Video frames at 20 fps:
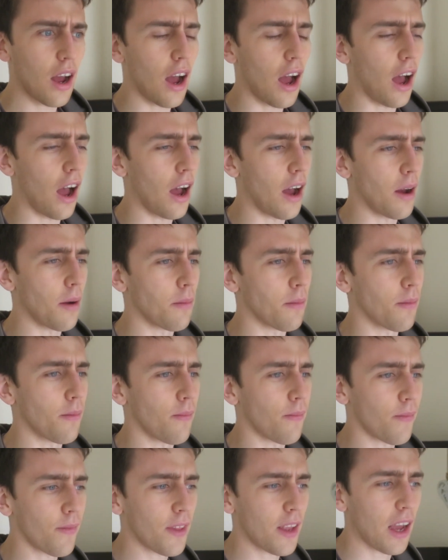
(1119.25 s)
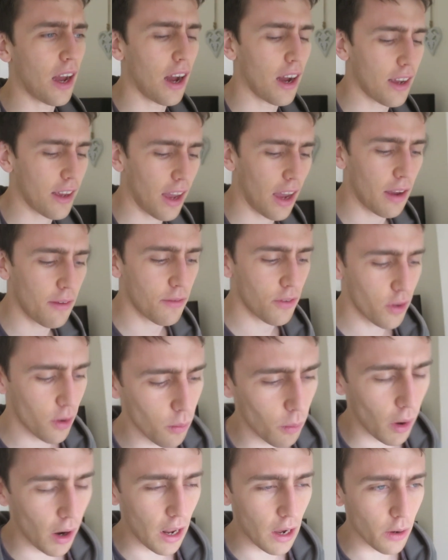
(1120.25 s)
I gave
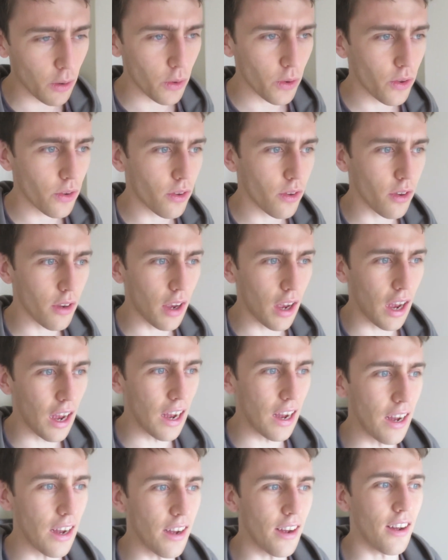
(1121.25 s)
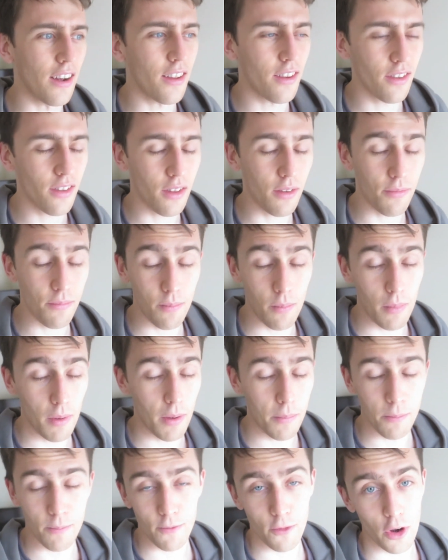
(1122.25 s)
someone else the
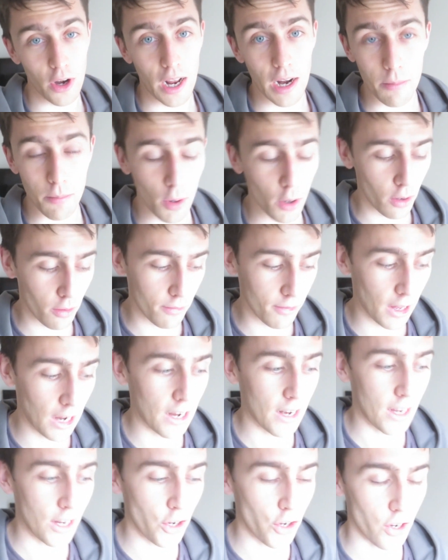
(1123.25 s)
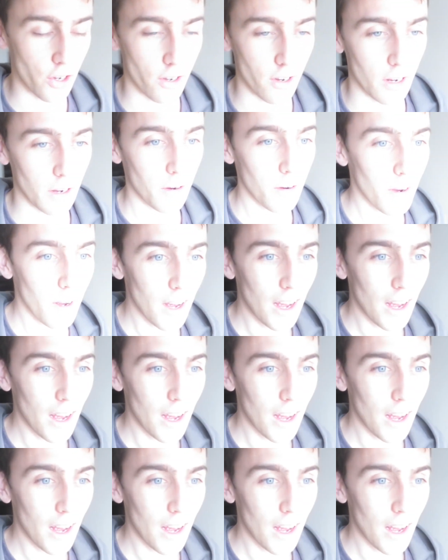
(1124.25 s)
front-end model validation to do,